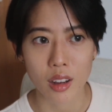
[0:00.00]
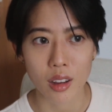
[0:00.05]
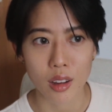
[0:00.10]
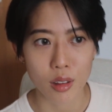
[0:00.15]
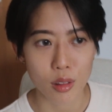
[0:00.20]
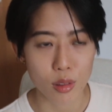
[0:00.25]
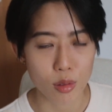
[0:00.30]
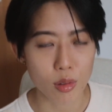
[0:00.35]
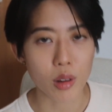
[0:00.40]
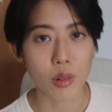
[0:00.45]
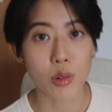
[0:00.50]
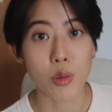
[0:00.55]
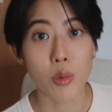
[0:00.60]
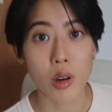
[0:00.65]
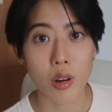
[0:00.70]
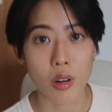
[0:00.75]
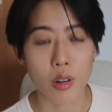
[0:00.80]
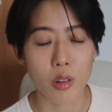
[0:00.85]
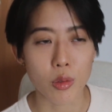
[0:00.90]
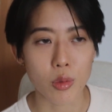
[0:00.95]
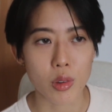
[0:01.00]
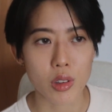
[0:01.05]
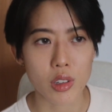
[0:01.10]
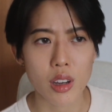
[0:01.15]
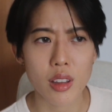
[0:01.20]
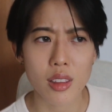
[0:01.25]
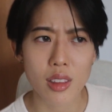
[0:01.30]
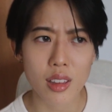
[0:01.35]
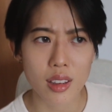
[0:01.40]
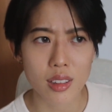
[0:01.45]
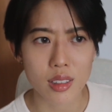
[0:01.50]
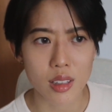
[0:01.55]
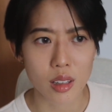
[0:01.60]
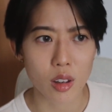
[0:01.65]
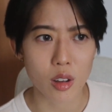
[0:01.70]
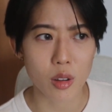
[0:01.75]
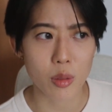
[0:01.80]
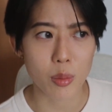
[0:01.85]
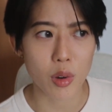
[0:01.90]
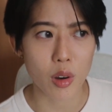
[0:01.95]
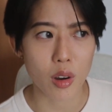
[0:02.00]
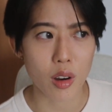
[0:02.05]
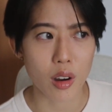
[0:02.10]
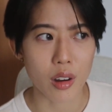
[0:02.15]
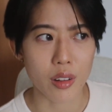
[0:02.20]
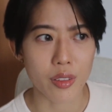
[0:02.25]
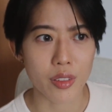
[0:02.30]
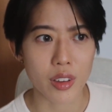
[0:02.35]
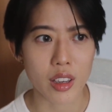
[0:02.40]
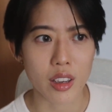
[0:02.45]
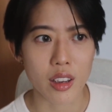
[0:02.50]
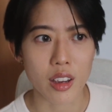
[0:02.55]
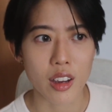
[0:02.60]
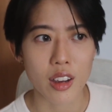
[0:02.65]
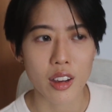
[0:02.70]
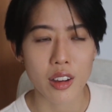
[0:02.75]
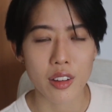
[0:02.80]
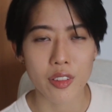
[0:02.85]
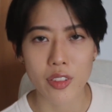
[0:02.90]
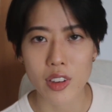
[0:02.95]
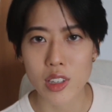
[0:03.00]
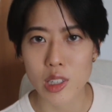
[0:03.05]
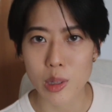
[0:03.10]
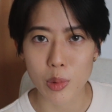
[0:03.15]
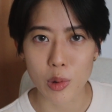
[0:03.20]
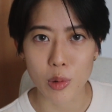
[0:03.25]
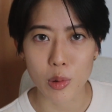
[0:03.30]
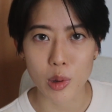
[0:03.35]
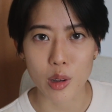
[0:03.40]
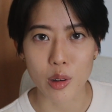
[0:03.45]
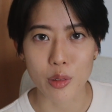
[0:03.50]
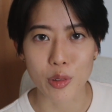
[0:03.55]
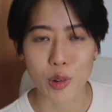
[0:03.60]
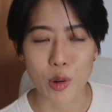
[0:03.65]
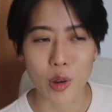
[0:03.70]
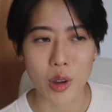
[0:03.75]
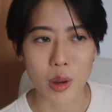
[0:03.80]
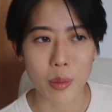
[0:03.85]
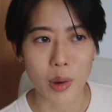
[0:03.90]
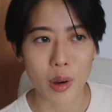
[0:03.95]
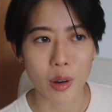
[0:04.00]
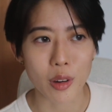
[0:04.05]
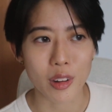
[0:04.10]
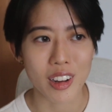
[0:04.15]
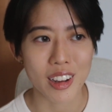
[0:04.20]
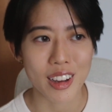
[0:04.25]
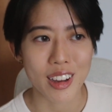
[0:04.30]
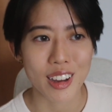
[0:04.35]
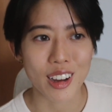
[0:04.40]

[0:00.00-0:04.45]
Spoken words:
throughout the world, which I think is a lot more of a feasible way of going about